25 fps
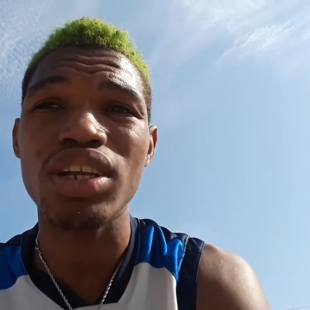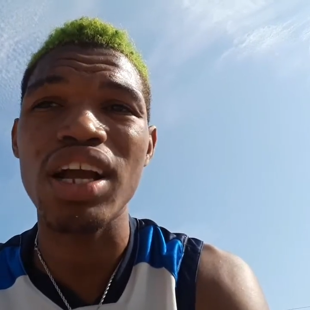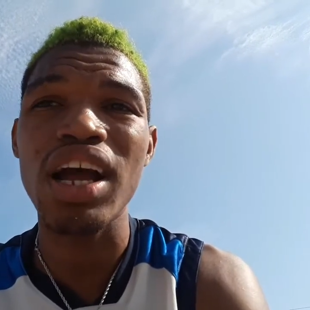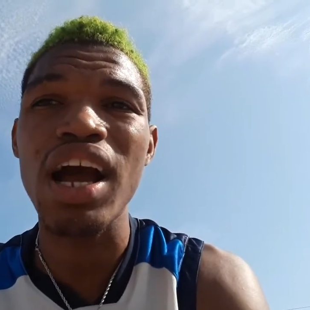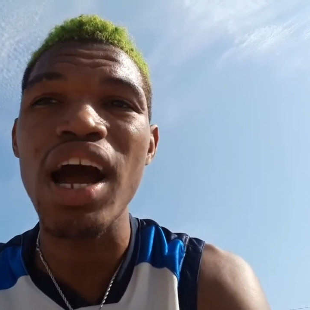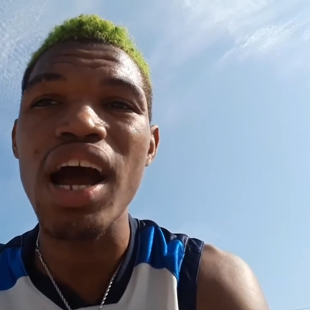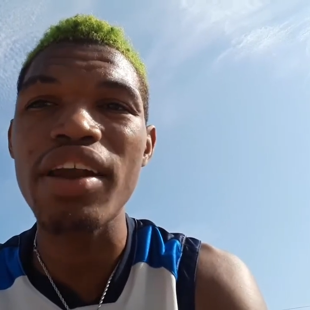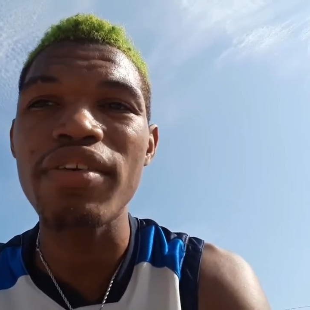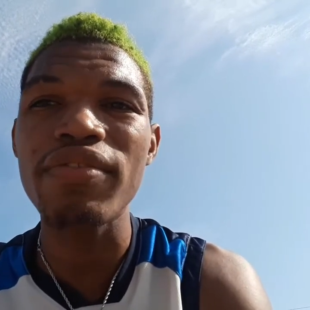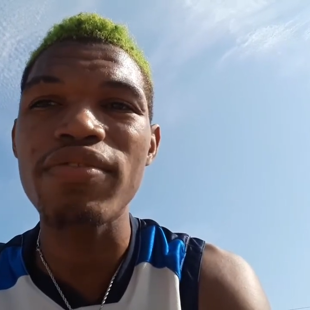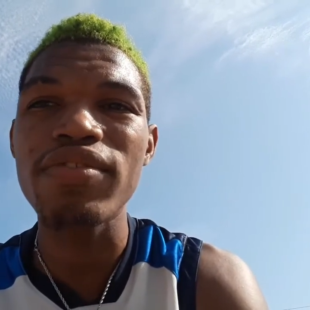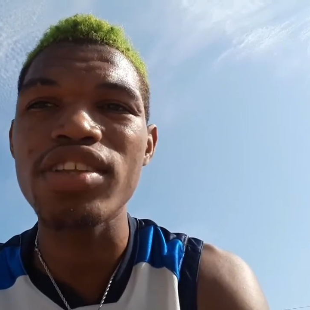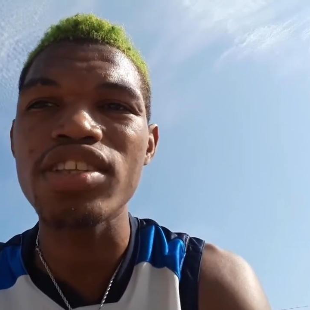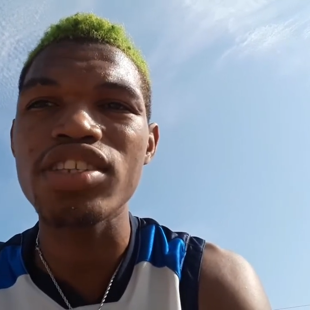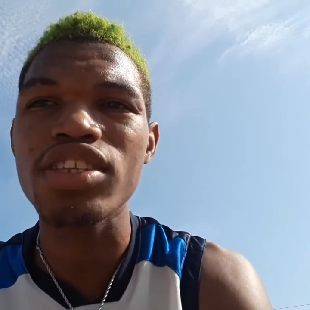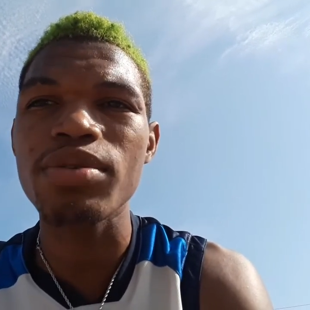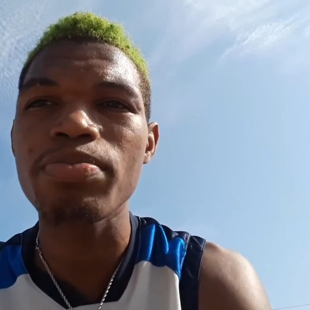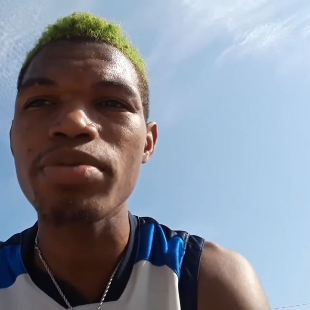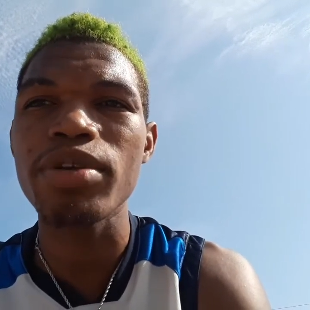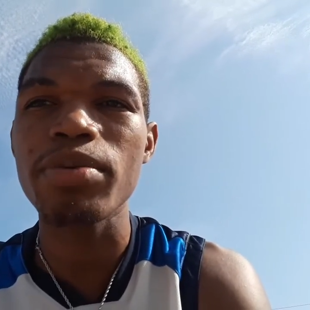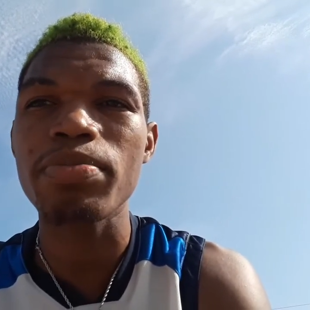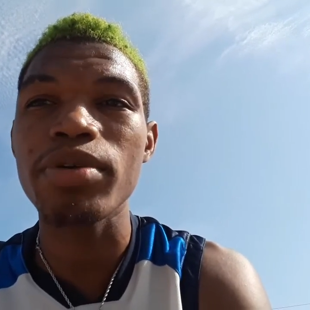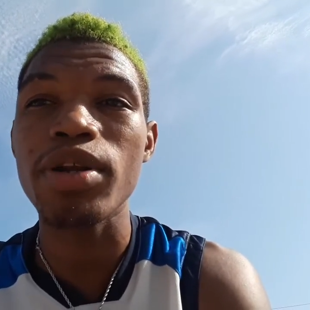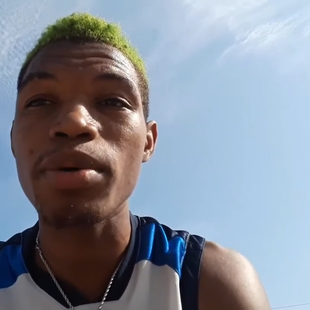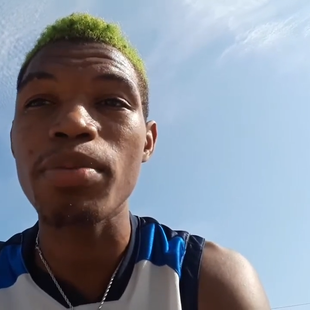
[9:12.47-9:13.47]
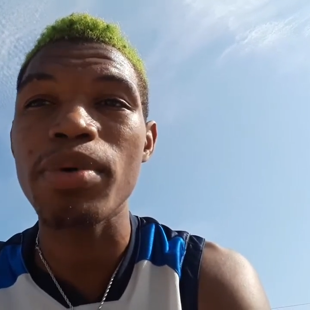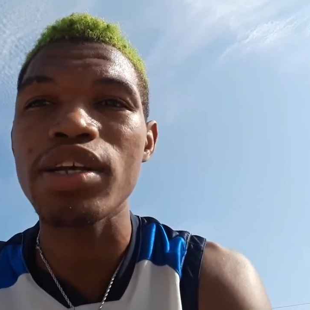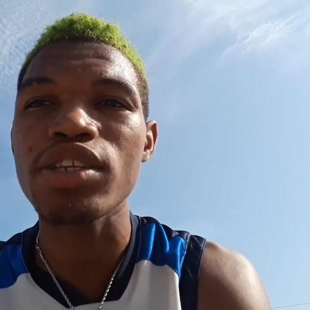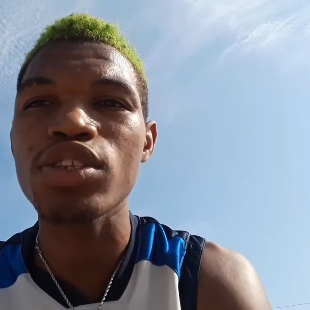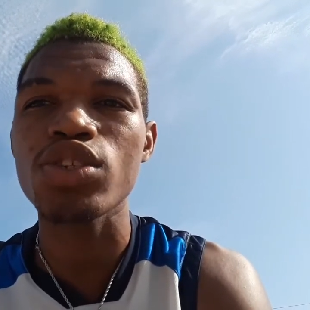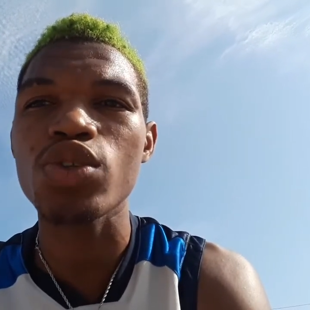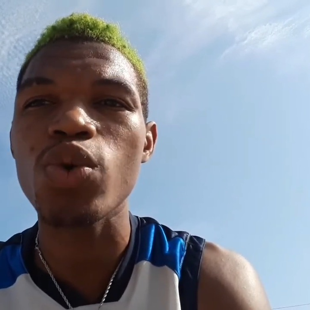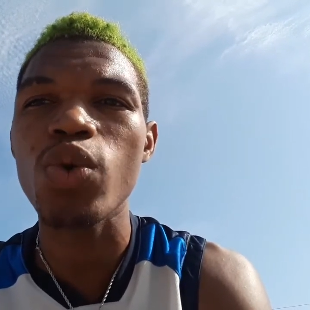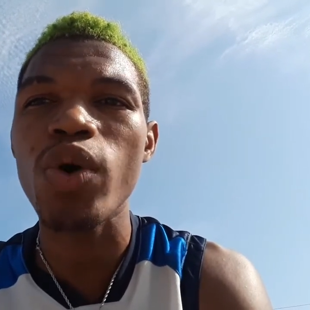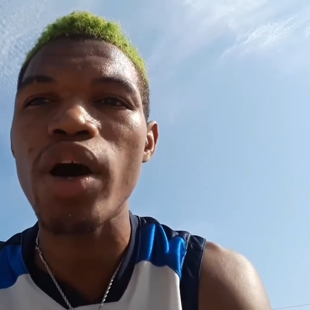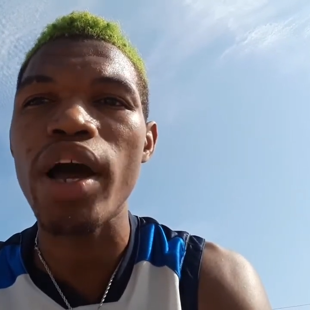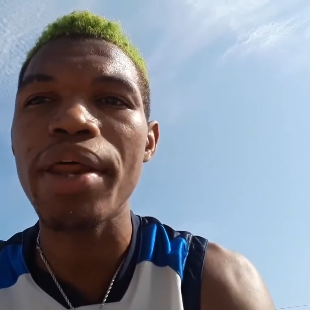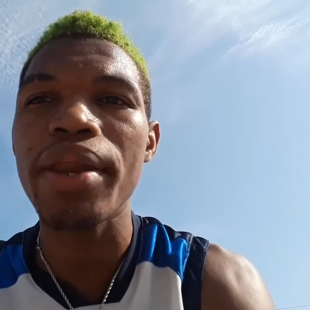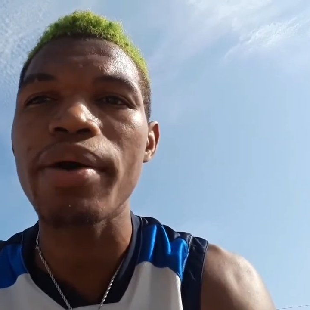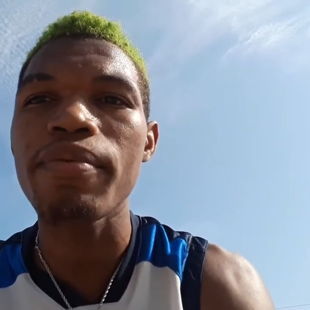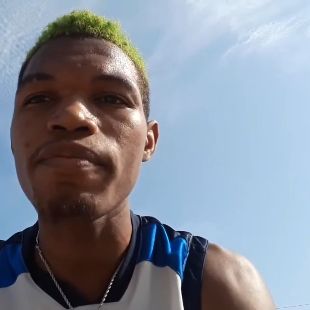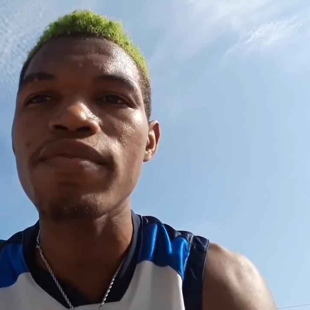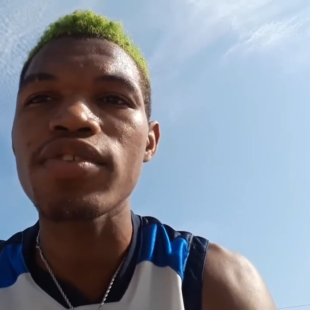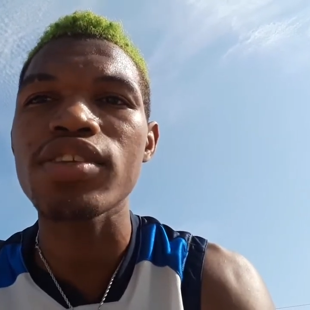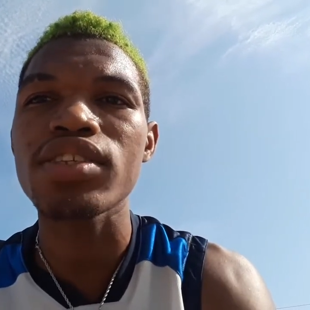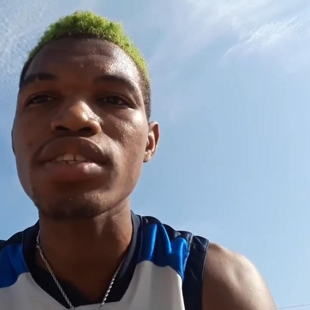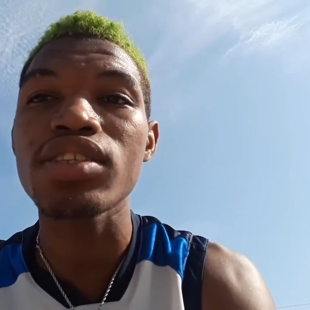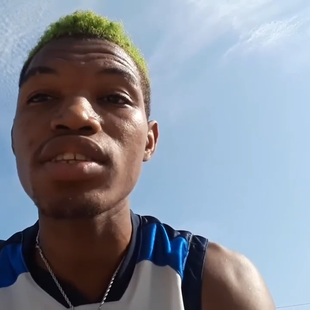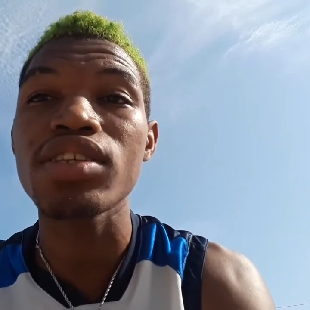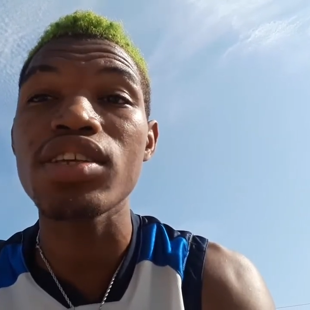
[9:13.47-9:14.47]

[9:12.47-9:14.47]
convince people as to why them for